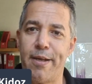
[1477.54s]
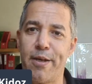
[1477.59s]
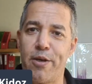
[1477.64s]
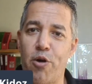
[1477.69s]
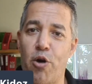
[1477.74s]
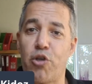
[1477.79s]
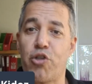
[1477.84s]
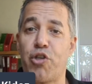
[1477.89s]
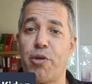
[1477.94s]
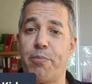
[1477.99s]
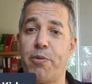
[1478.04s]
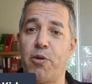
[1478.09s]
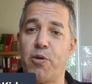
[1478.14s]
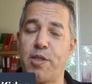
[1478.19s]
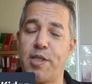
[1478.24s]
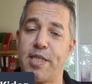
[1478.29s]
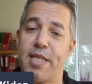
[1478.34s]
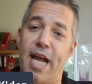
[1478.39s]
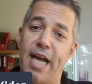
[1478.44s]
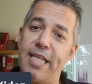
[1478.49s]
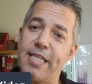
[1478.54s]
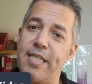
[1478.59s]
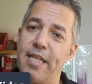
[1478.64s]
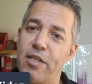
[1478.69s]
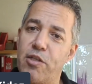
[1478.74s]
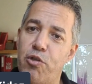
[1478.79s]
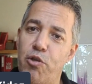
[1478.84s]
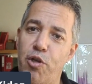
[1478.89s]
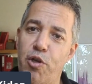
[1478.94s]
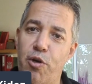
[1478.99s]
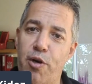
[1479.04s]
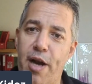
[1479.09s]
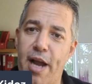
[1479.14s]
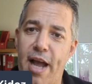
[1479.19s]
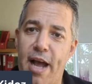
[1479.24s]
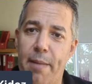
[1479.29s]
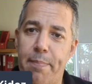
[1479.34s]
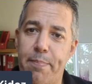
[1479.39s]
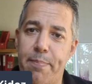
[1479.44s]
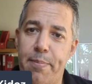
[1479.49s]
contributes nicely to your
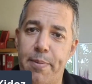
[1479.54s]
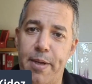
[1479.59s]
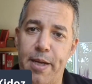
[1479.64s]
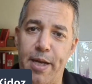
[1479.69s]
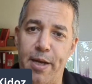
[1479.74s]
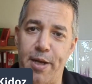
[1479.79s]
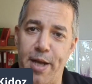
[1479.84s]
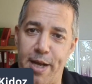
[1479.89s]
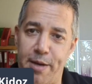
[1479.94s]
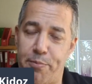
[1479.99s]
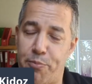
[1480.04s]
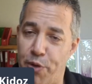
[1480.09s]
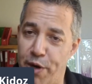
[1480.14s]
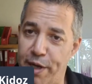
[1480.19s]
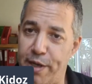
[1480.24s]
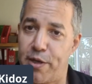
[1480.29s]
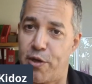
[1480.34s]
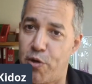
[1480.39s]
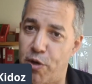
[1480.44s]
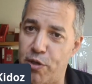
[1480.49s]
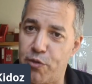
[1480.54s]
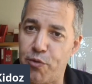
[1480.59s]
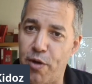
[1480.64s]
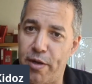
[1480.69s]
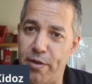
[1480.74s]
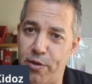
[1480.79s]
app and bring good